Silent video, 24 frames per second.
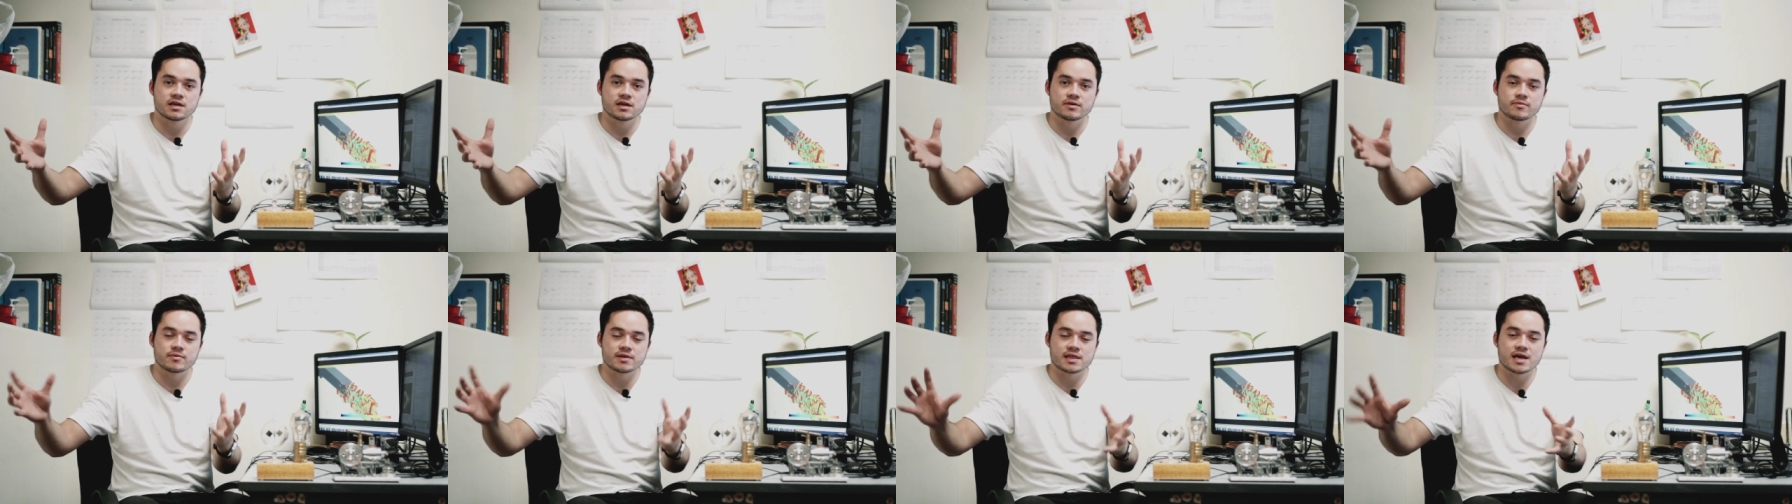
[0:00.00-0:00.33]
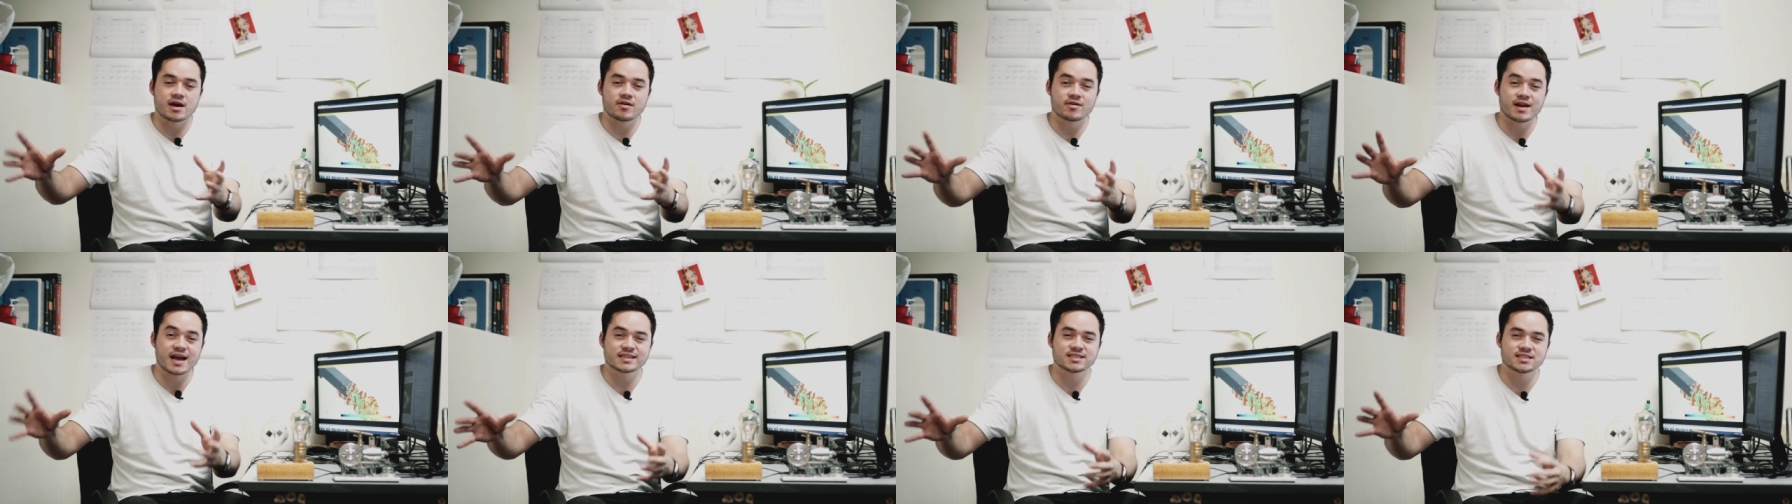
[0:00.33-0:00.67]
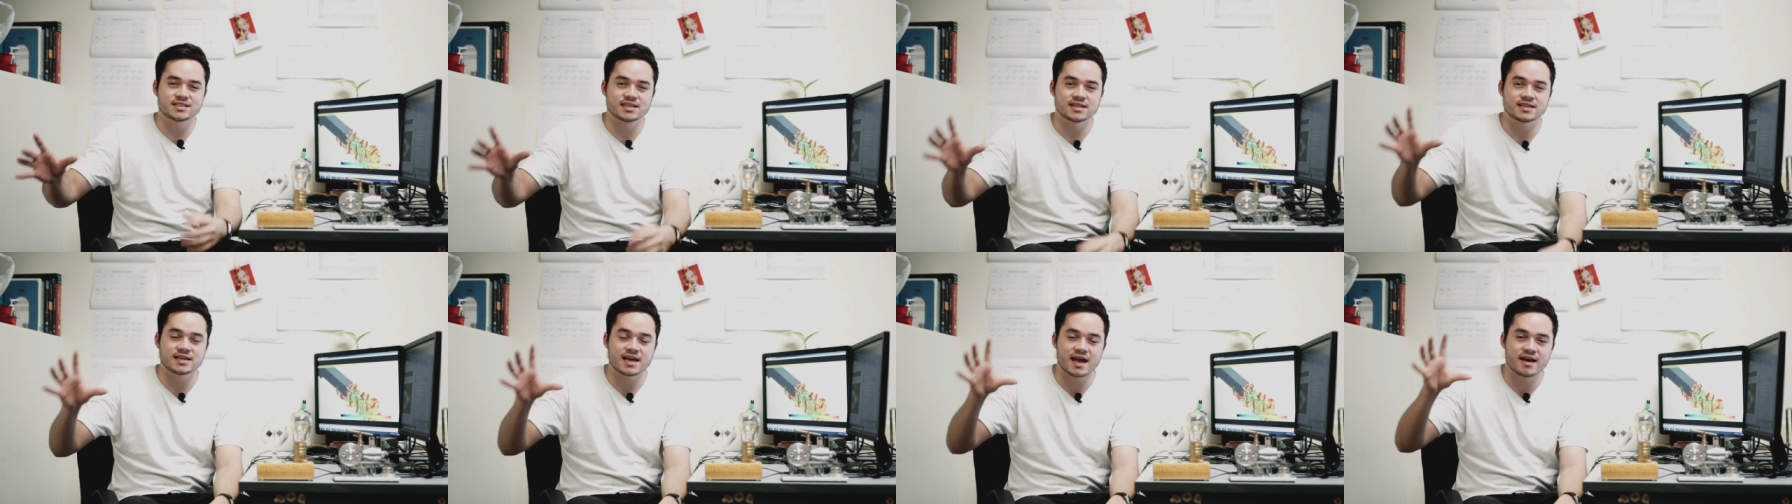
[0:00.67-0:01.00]
without
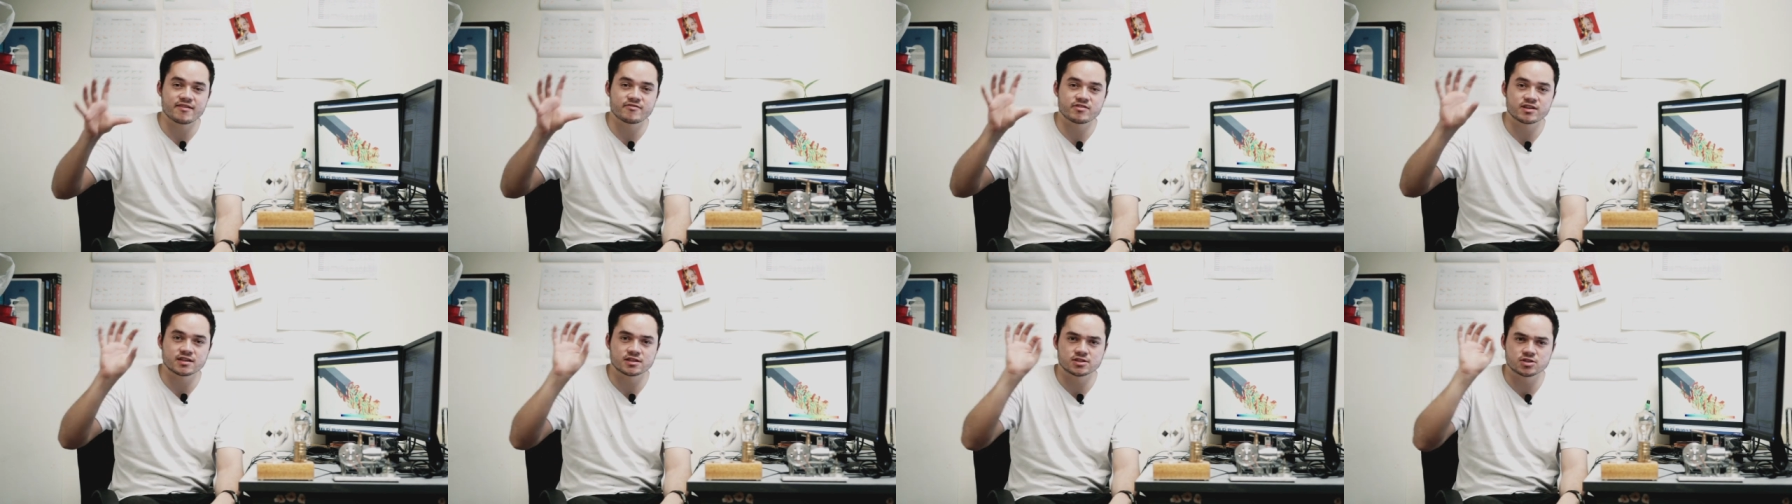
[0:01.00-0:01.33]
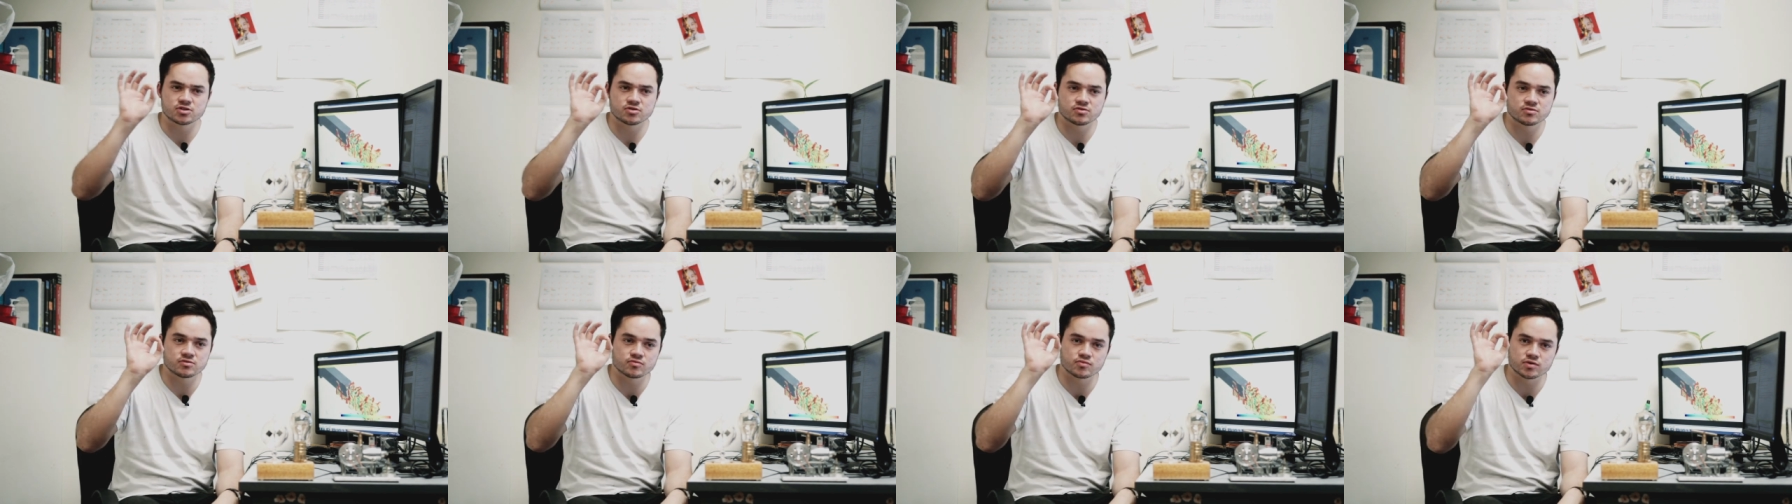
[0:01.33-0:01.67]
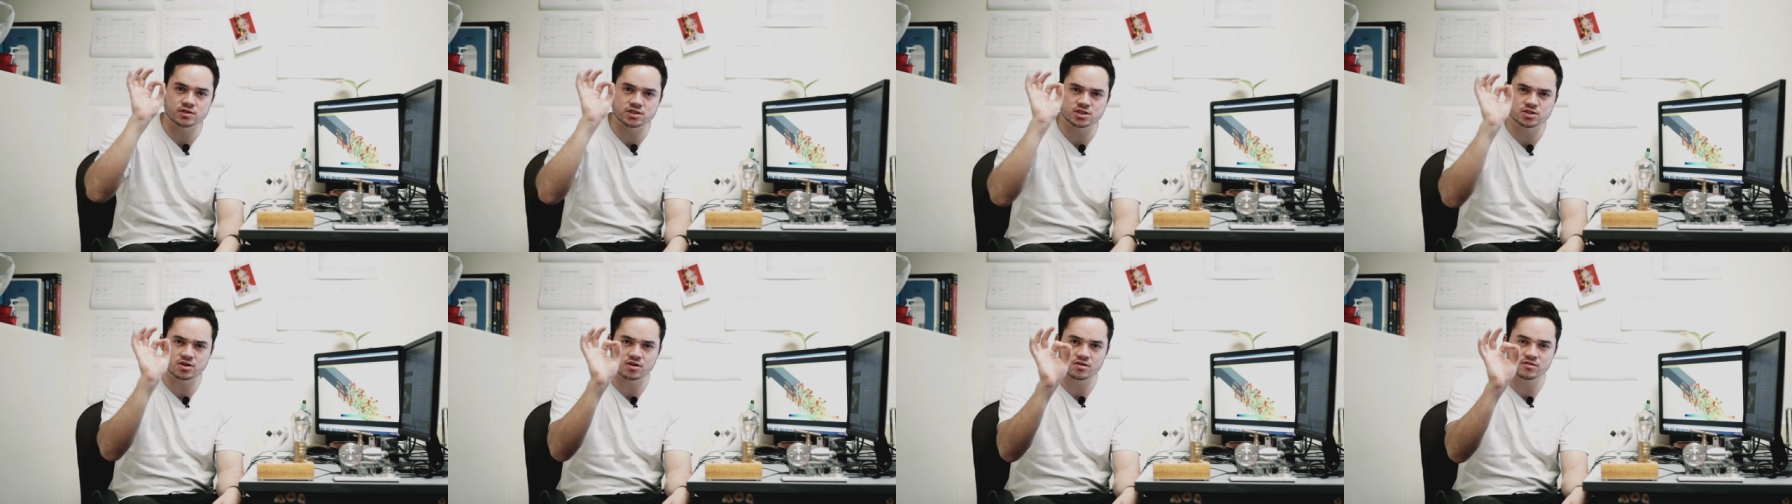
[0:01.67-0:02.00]
actually having to
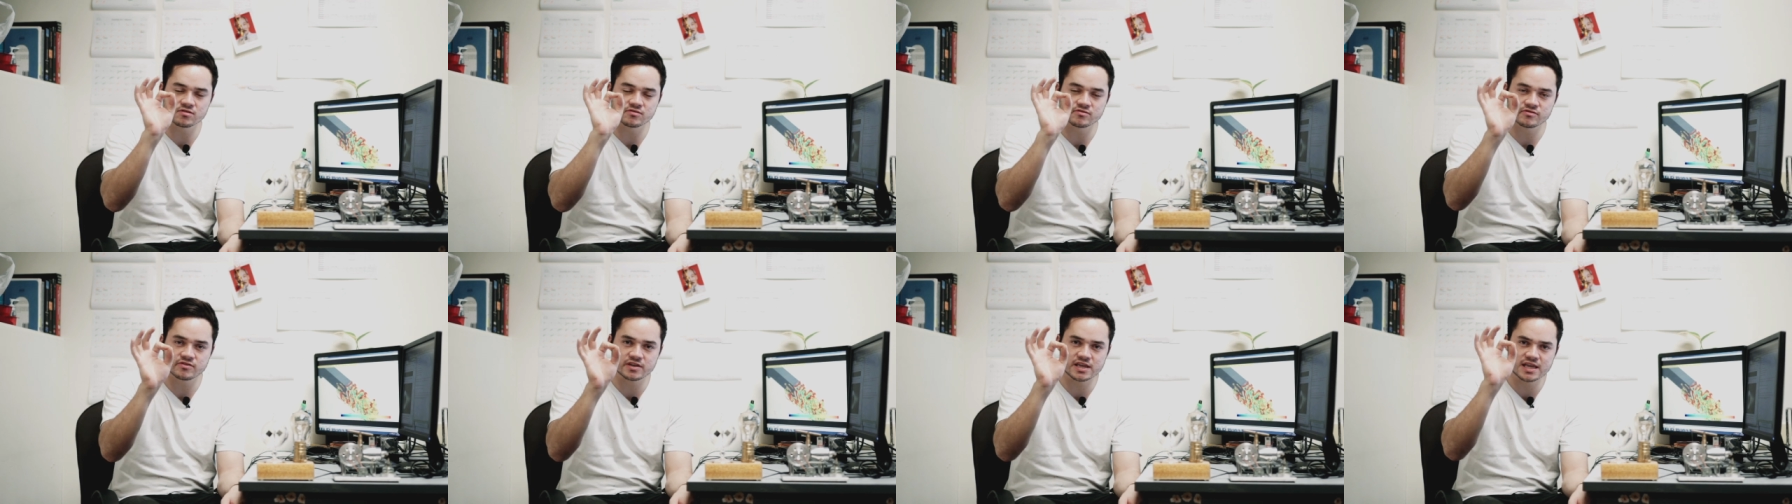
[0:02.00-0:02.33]
resolve